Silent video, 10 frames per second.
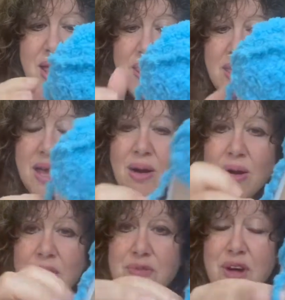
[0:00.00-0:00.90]
They
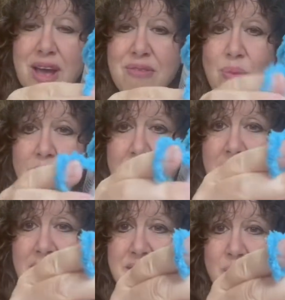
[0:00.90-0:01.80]
are a five
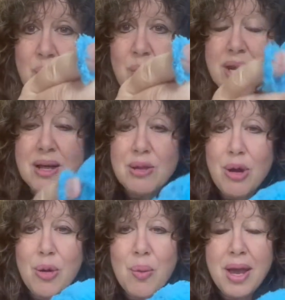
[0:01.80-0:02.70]
weight, so it went a
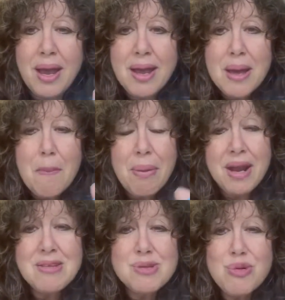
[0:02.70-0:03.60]
long way, but I
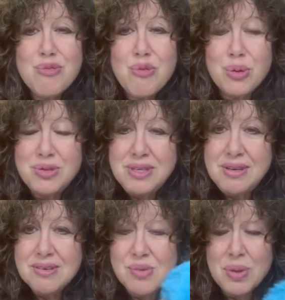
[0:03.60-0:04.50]
used about
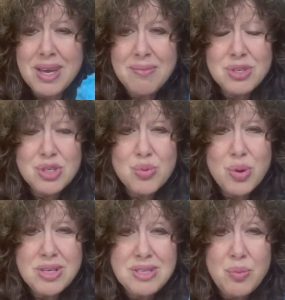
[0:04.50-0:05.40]
14, so it came to
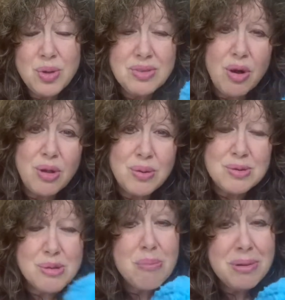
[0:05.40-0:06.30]

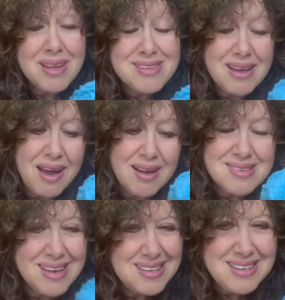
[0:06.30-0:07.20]
$21 plus tax.
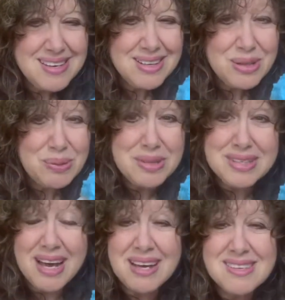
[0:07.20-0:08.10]
I didn't include the
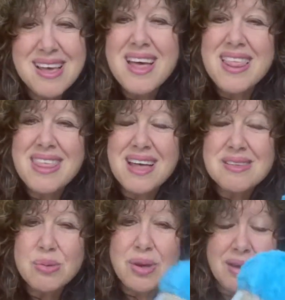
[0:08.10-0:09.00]
tax. That's
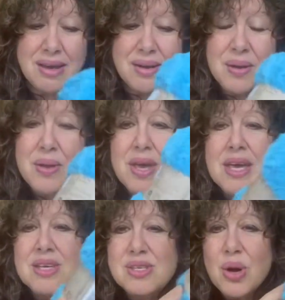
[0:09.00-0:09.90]
okay.
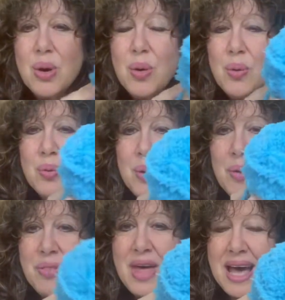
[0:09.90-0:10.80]
So
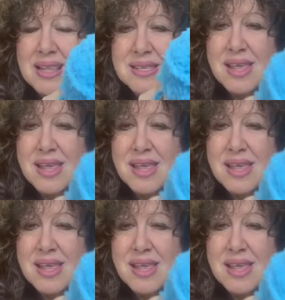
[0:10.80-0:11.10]
that's